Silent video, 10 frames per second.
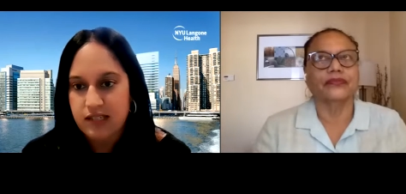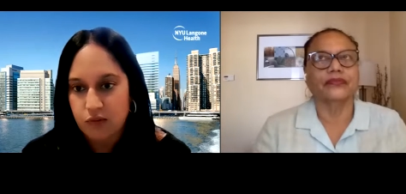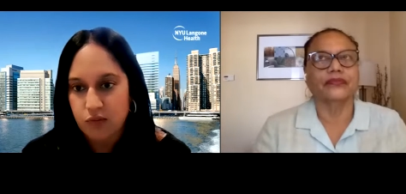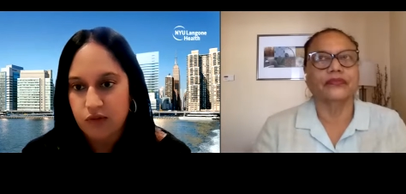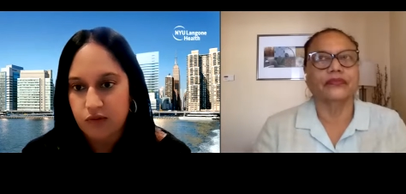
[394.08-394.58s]

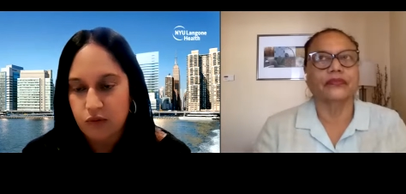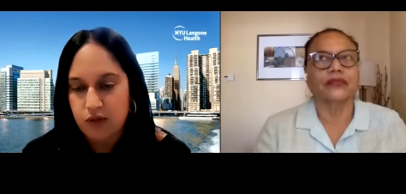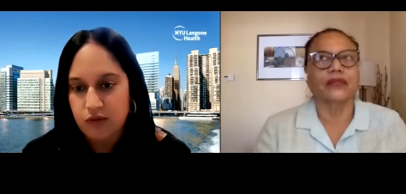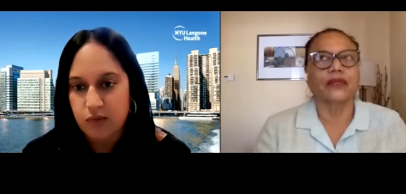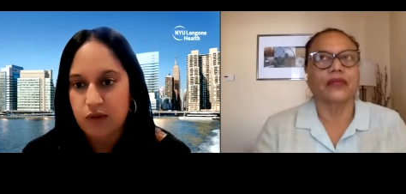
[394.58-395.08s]
Speaker 1: as a
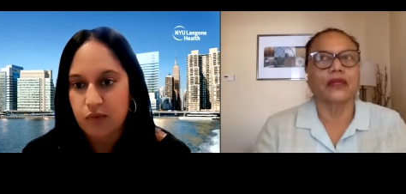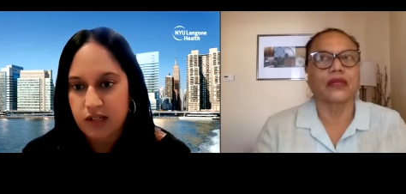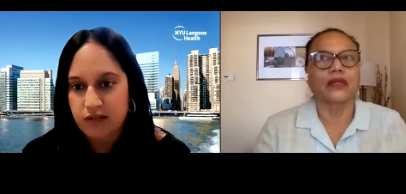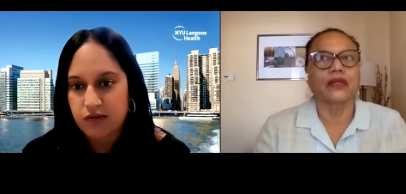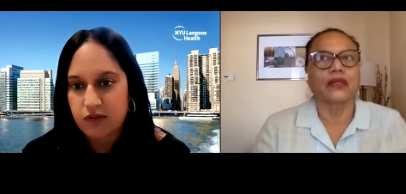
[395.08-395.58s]
workforce? What,
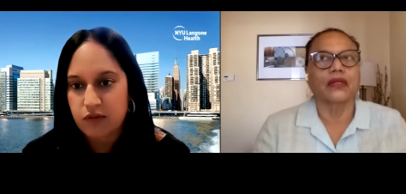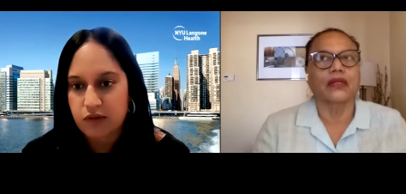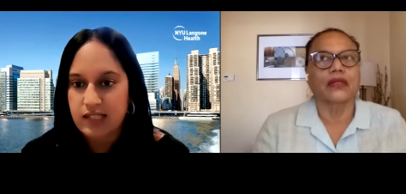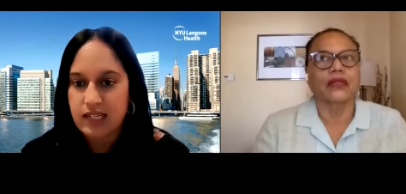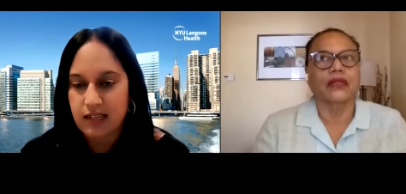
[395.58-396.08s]
what have you
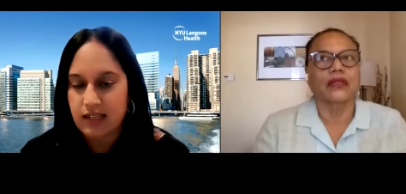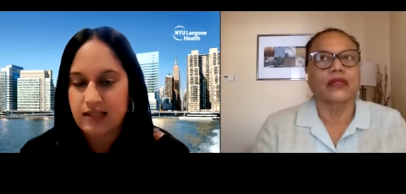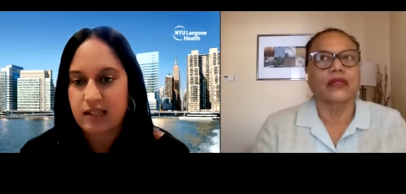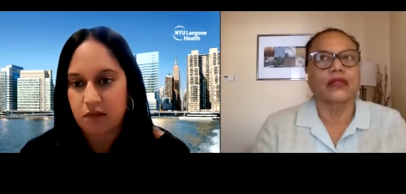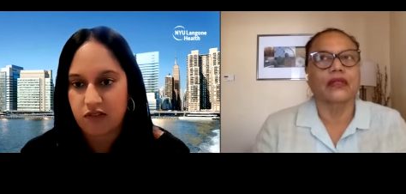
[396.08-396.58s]
seen
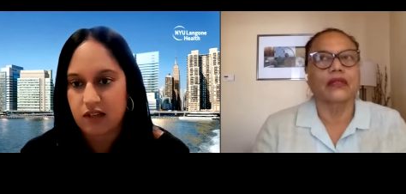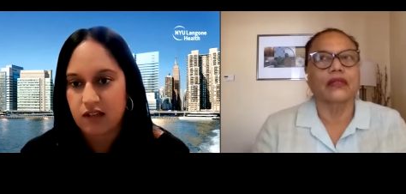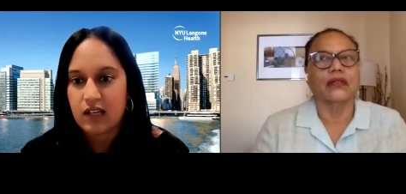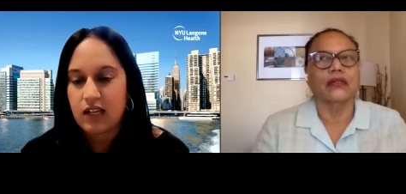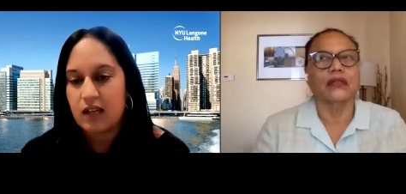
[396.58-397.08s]
as some of
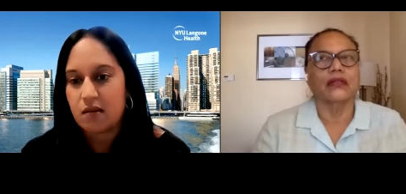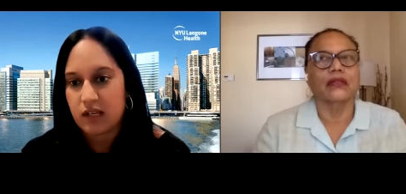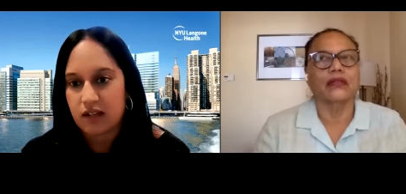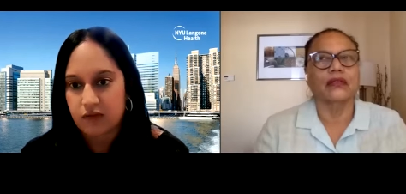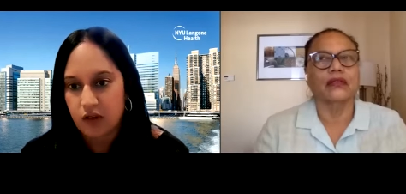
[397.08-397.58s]
the
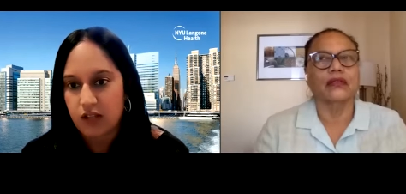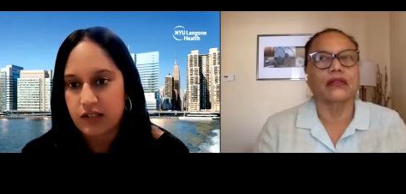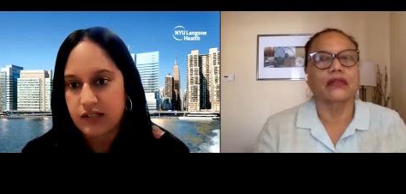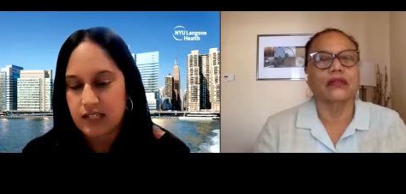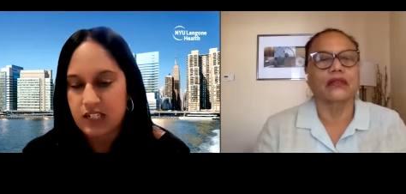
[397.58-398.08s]

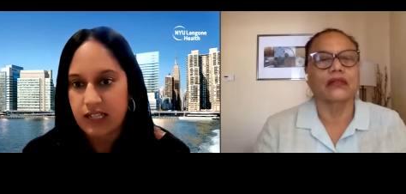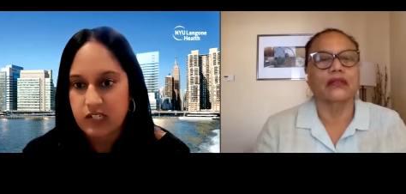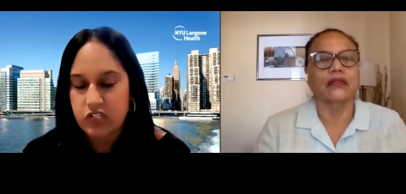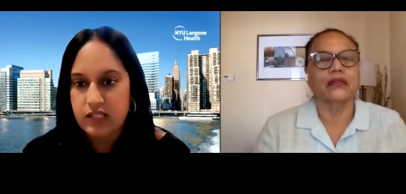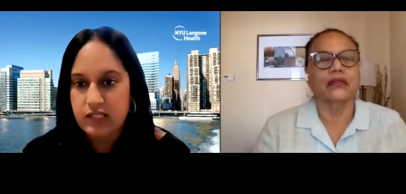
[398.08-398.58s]
pitfalls and
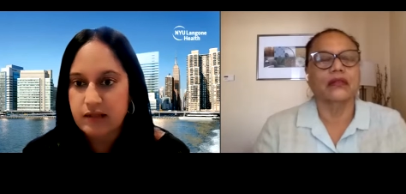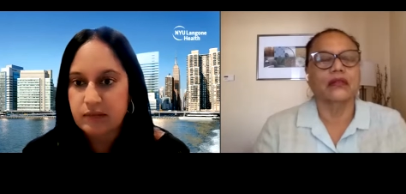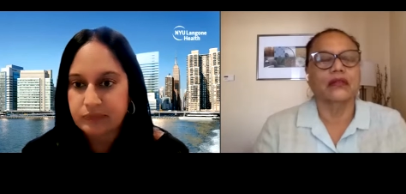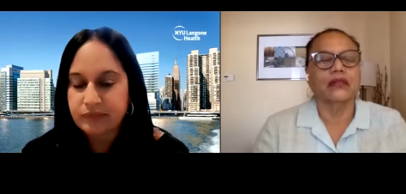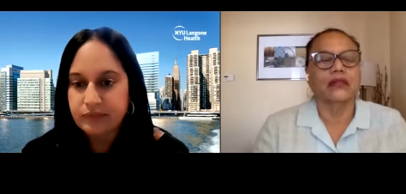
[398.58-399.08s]
challenges?
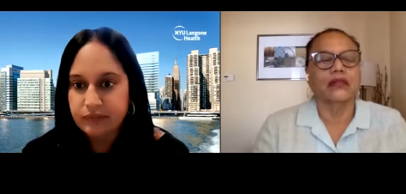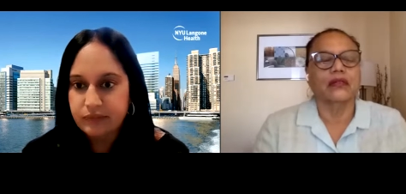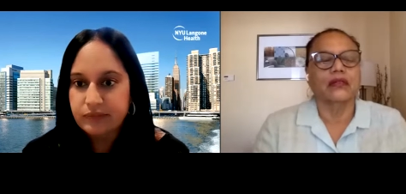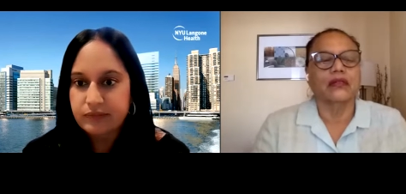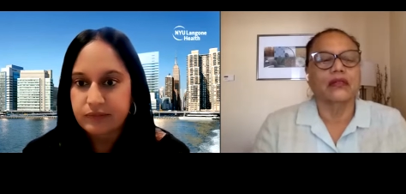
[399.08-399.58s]

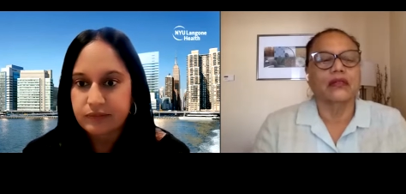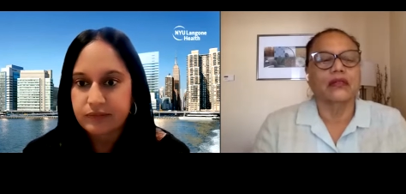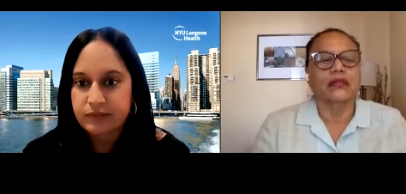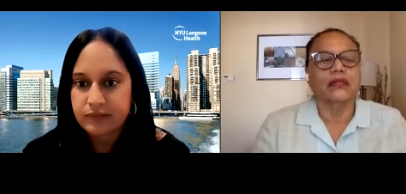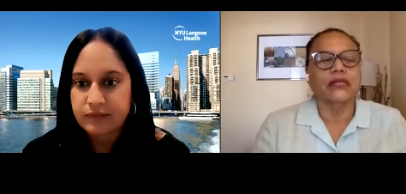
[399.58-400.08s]

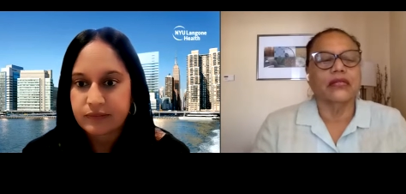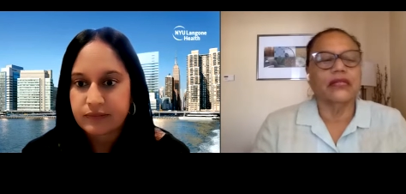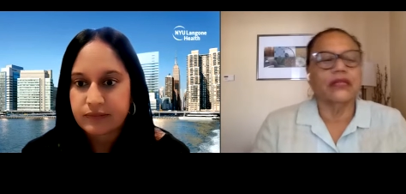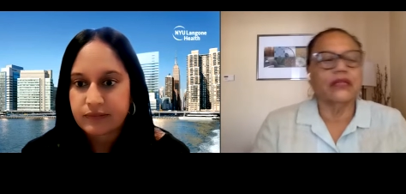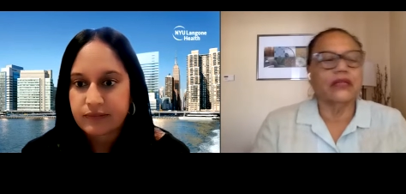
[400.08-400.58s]
Speaker 2: Um,
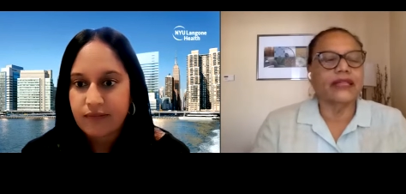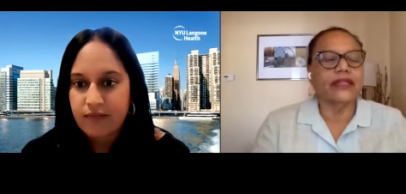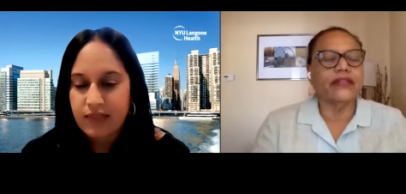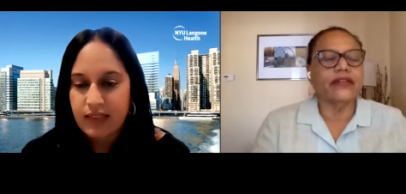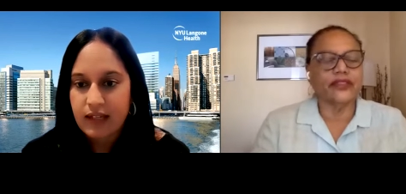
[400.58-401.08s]
it, I
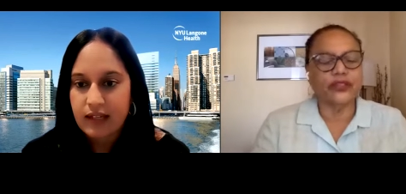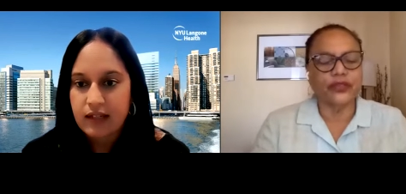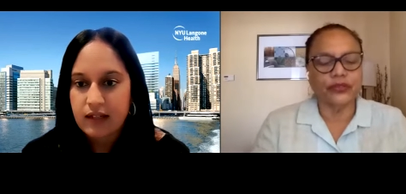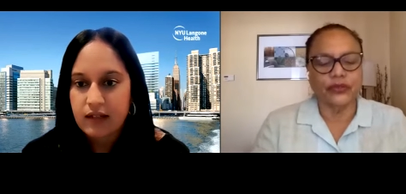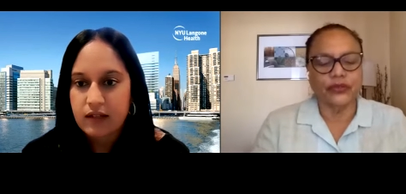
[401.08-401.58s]
think there are
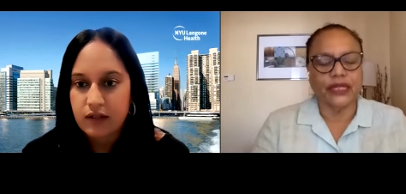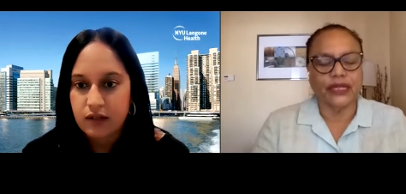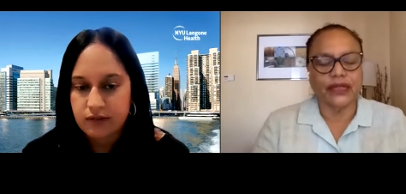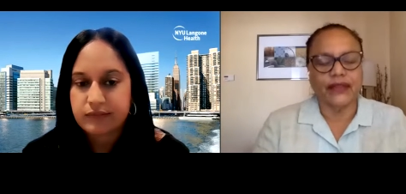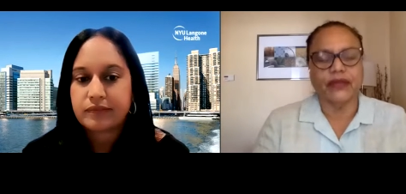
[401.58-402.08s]
two that I
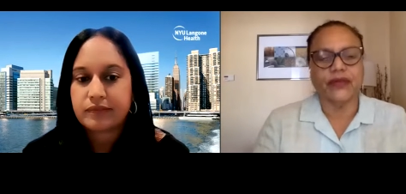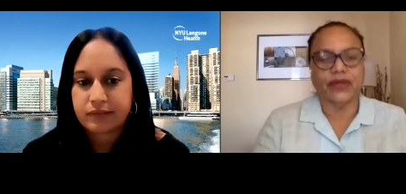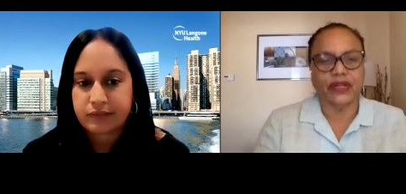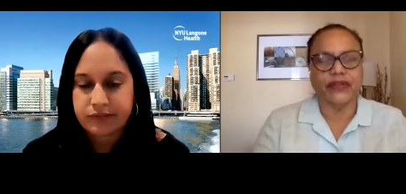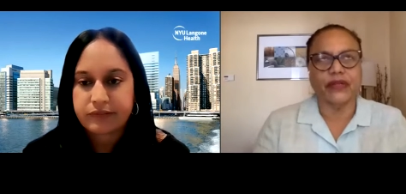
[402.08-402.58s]
can think
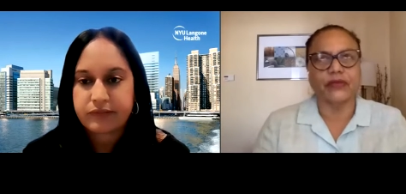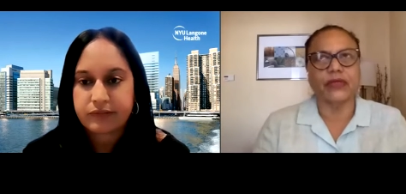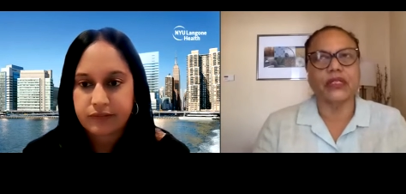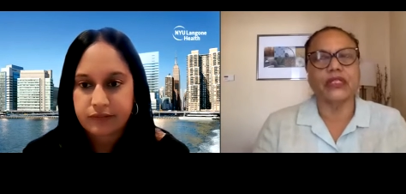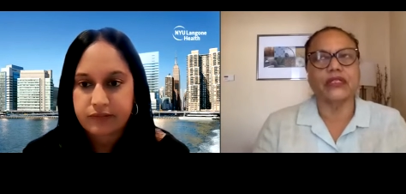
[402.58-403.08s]
right offhand.
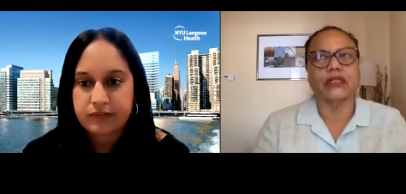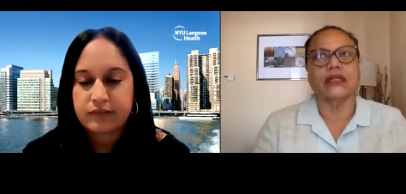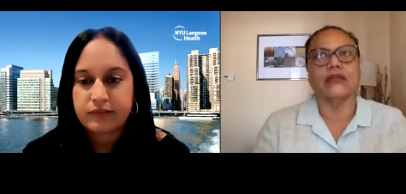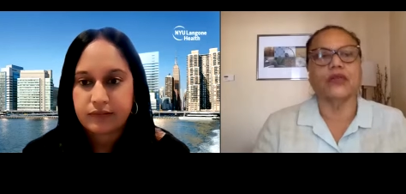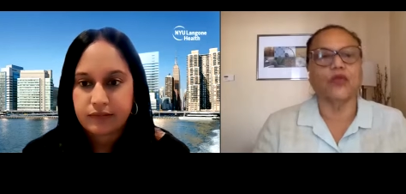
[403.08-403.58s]
One is
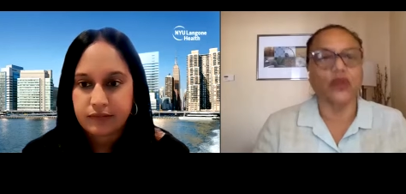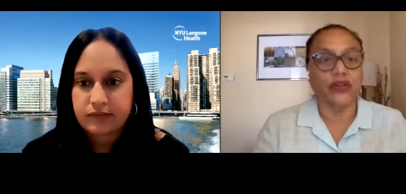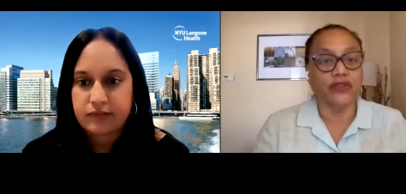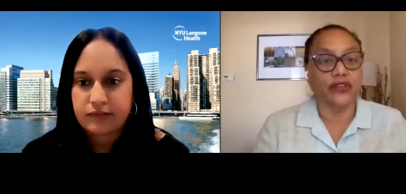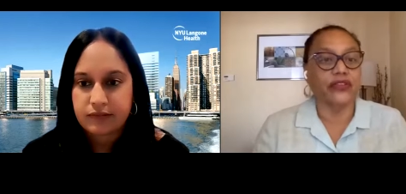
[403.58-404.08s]
um, the
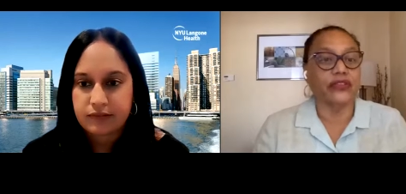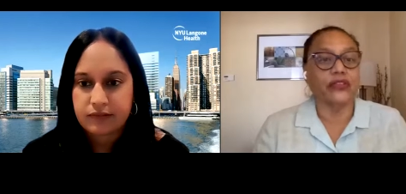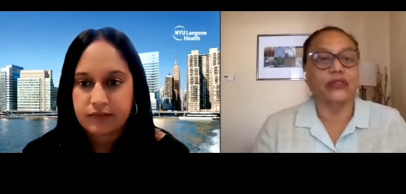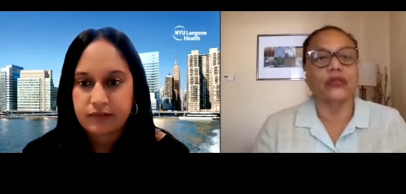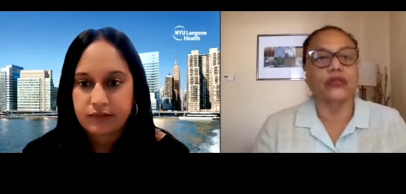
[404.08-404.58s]
workforce,
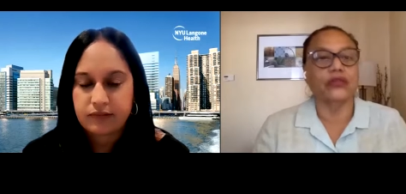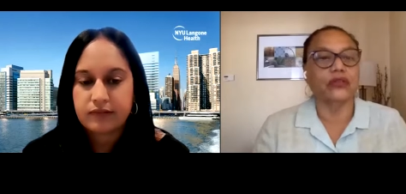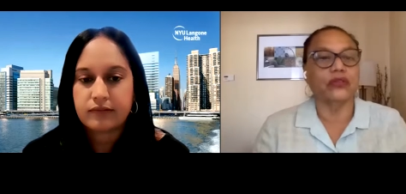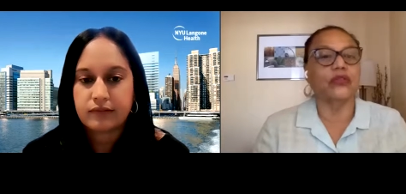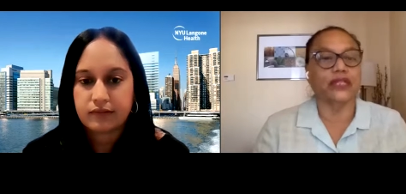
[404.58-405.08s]

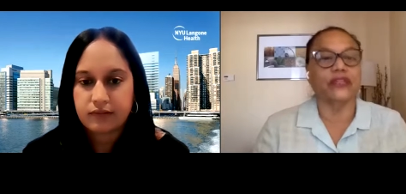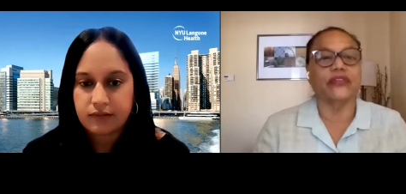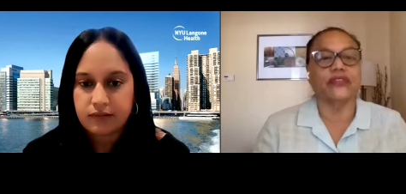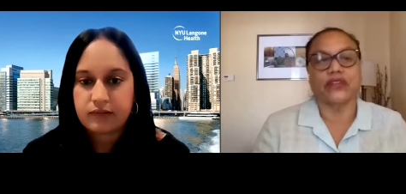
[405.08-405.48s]
who, who gets the